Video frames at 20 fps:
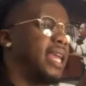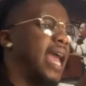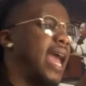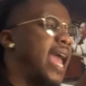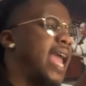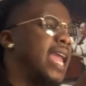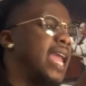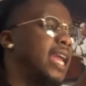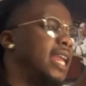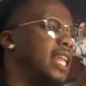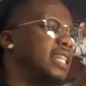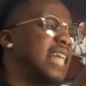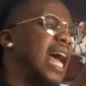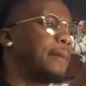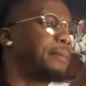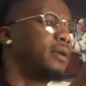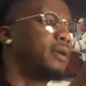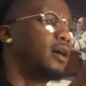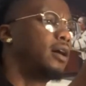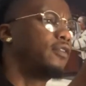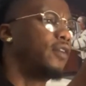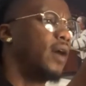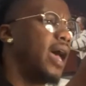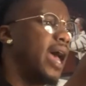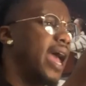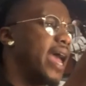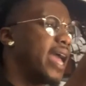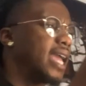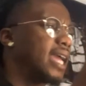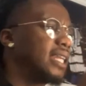gain any type of
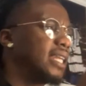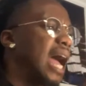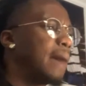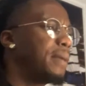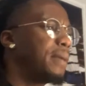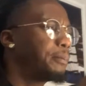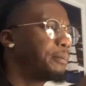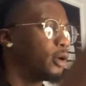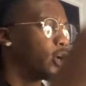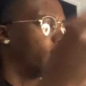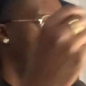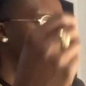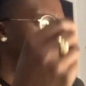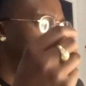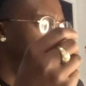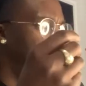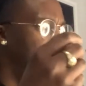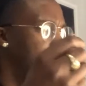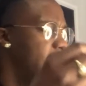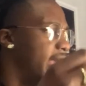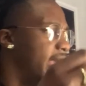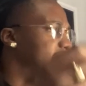economic progression,